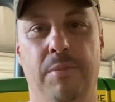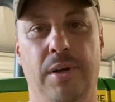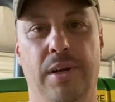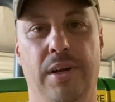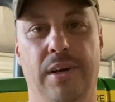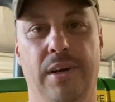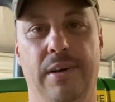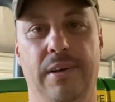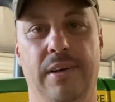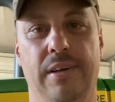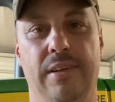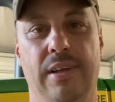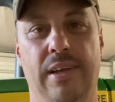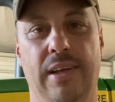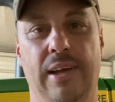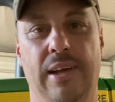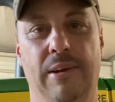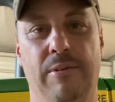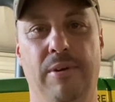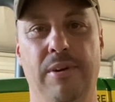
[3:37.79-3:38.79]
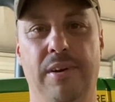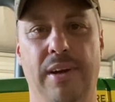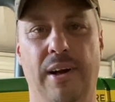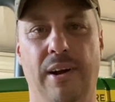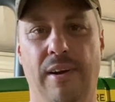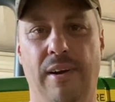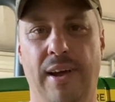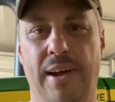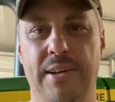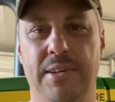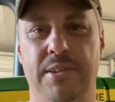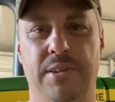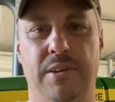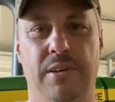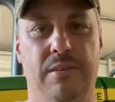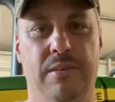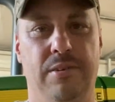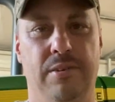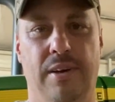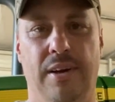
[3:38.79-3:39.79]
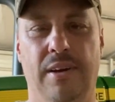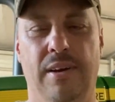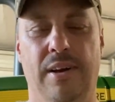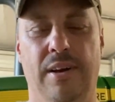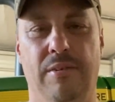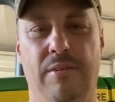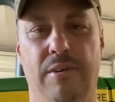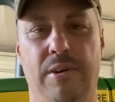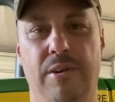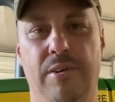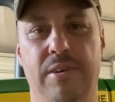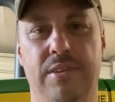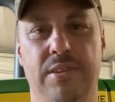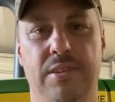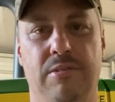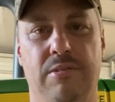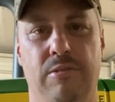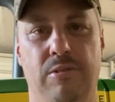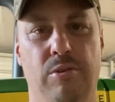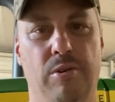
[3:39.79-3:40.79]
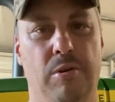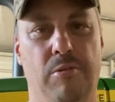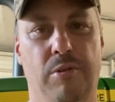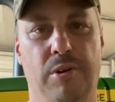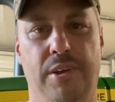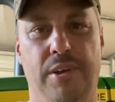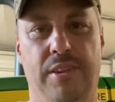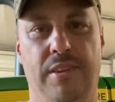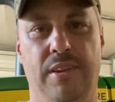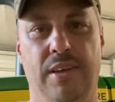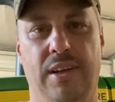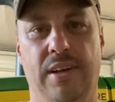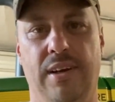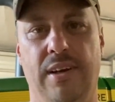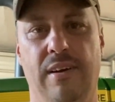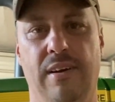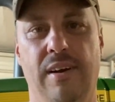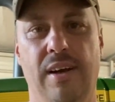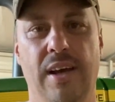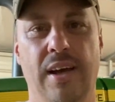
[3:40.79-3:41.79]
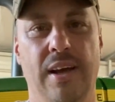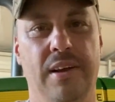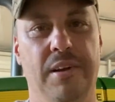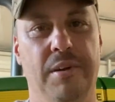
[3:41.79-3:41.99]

But it wasn't there last year, so I don't know. It just grew up really thick in there.